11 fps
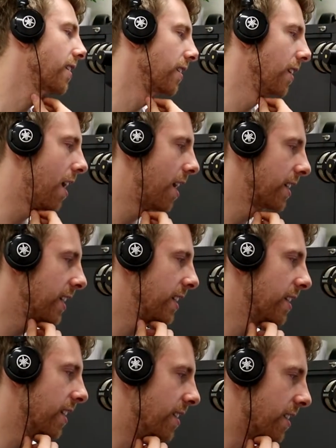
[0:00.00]

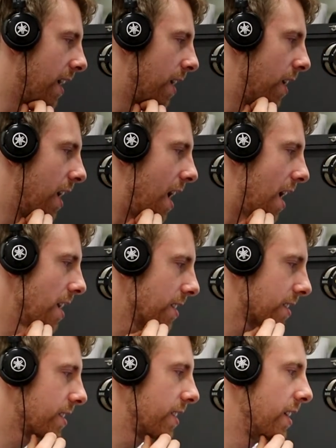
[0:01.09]
Lani Azara
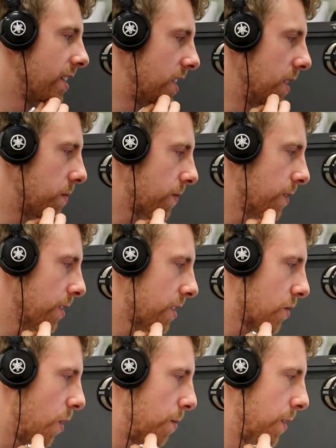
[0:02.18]
asks, tips for
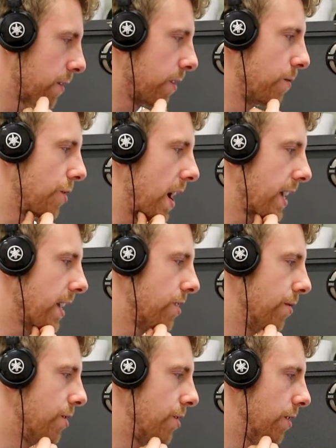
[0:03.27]
swapping from tracking
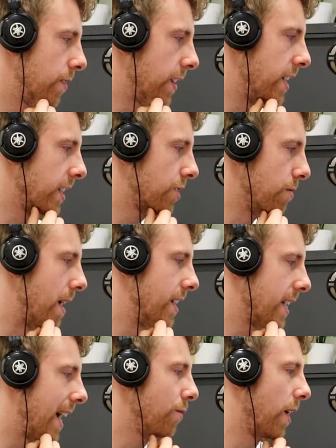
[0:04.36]
to intuitive eating to
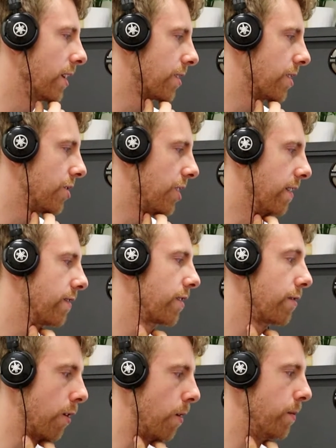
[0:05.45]
maintain weight loss achieved
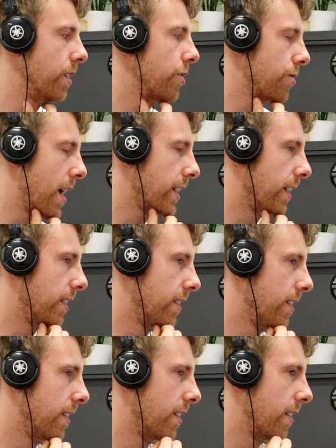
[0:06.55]
from tracking.
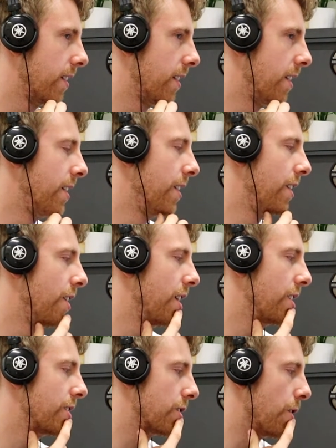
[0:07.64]

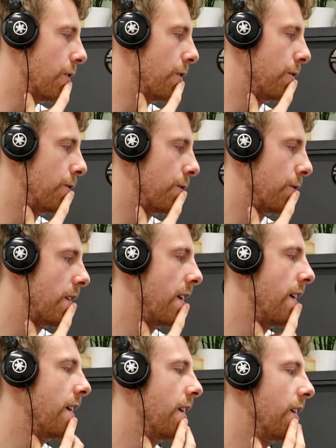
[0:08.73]
So
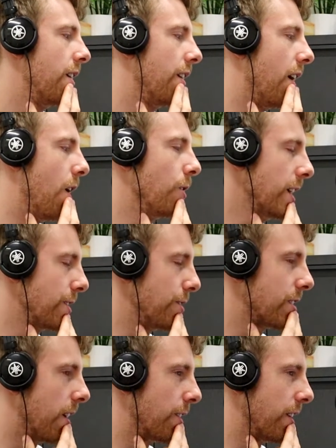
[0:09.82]
I'll let you
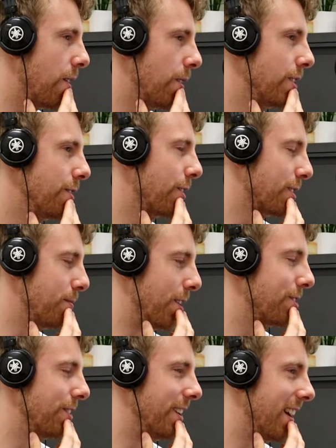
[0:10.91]
start on that one. You've got some
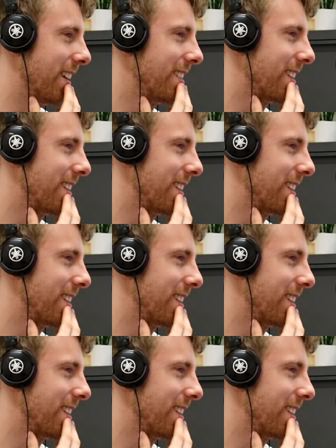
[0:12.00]
notes written down.